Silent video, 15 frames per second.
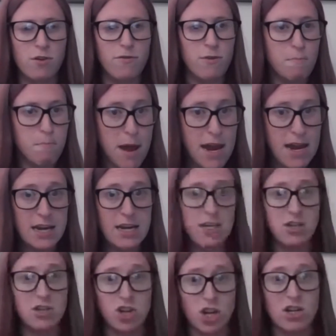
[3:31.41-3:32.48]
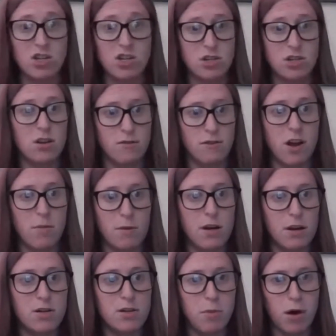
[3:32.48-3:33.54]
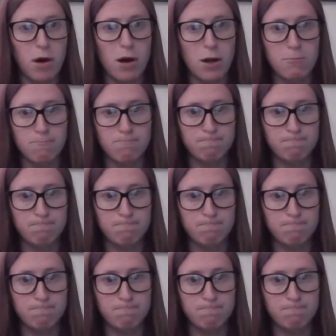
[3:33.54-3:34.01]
of the main changes that have come in under Part L.